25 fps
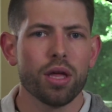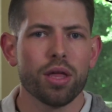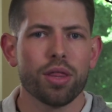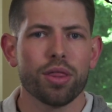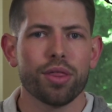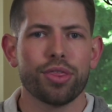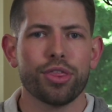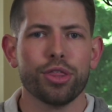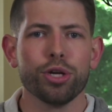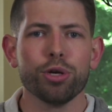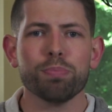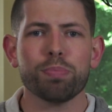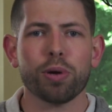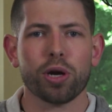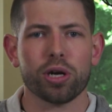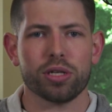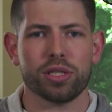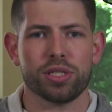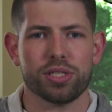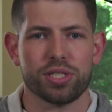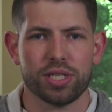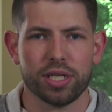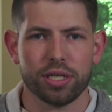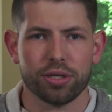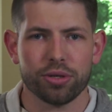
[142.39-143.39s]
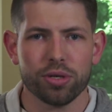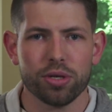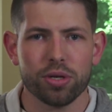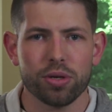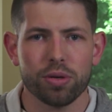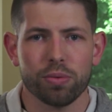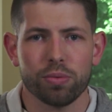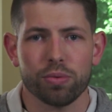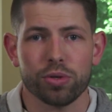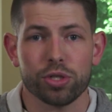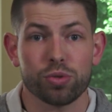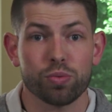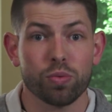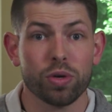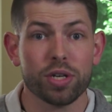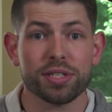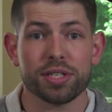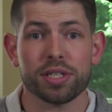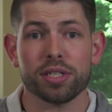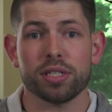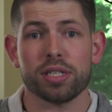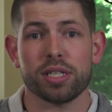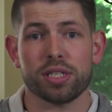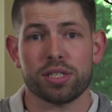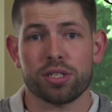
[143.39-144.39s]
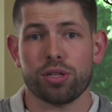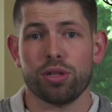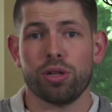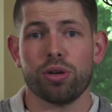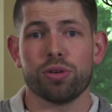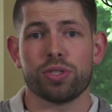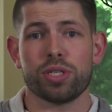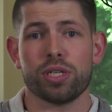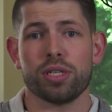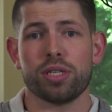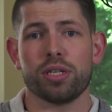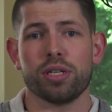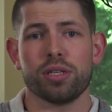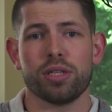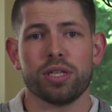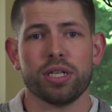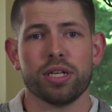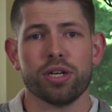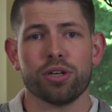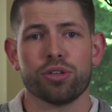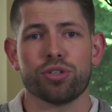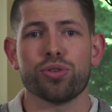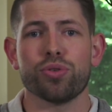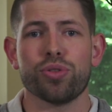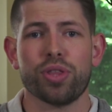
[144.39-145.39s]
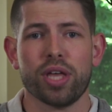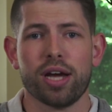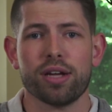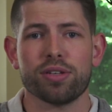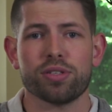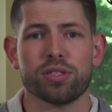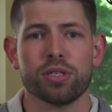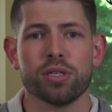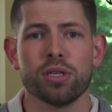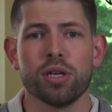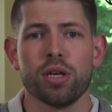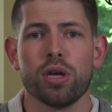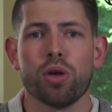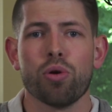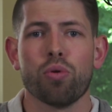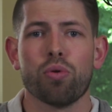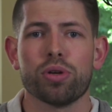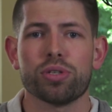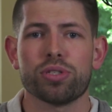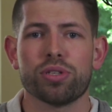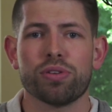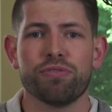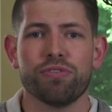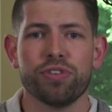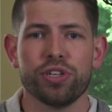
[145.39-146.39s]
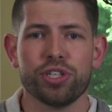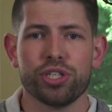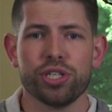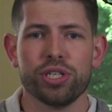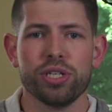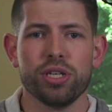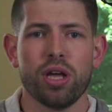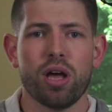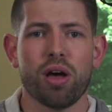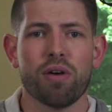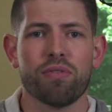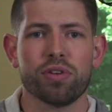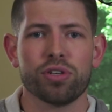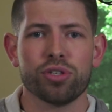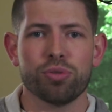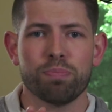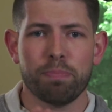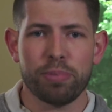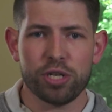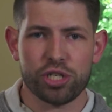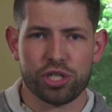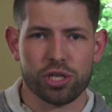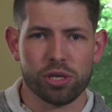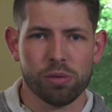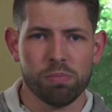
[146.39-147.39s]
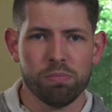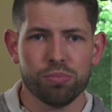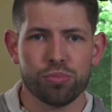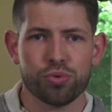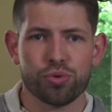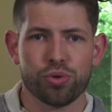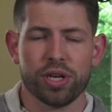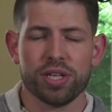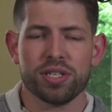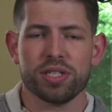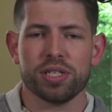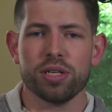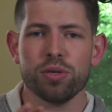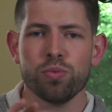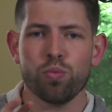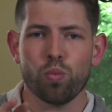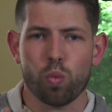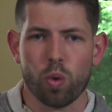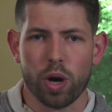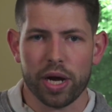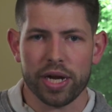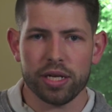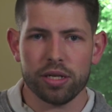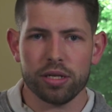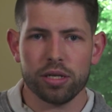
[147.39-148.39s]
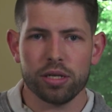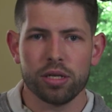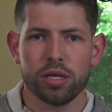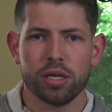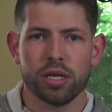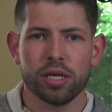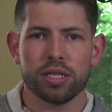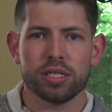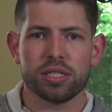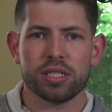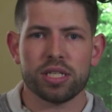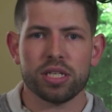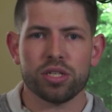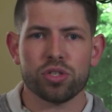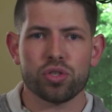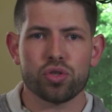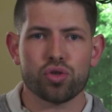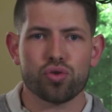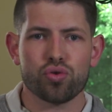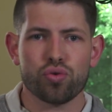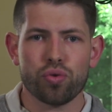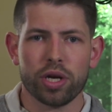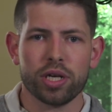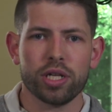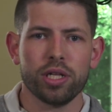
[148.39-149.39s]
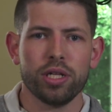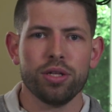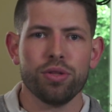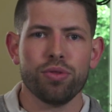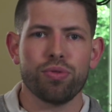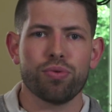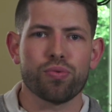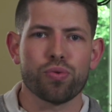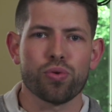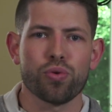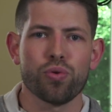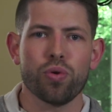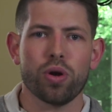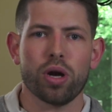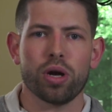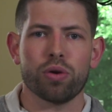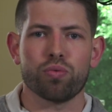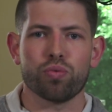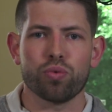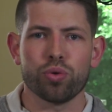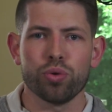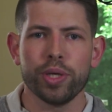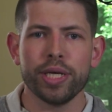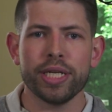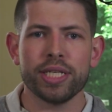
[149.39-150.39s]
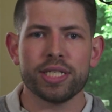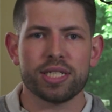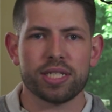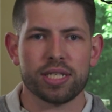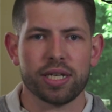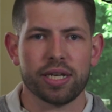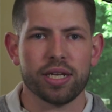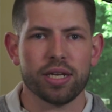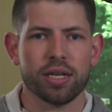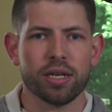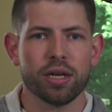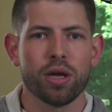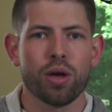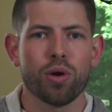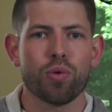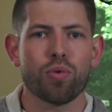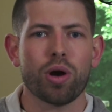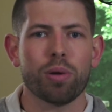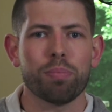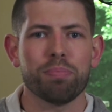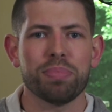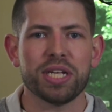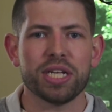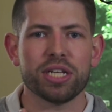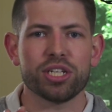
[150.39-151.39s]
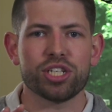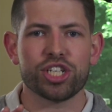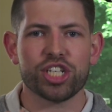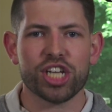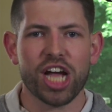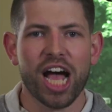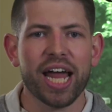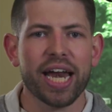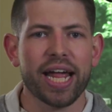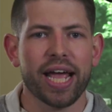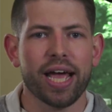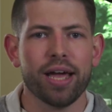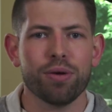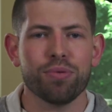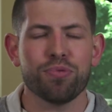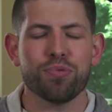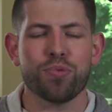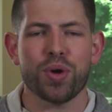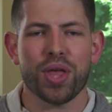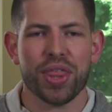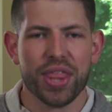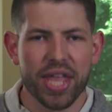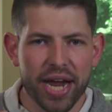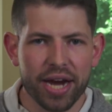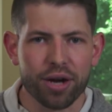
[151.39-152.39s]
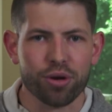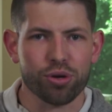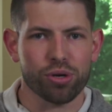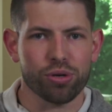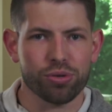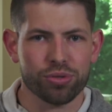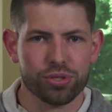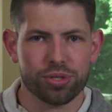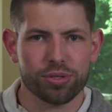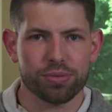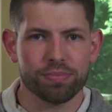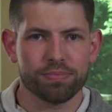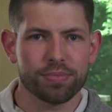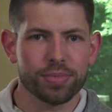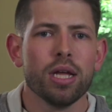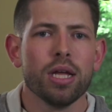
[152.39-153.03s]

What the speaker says: The third part of the secret, which wasn't disclosed until the year 2000, was a vision of a bishop dressed in white, seen struggling through a ruined city while being shot at with arrows.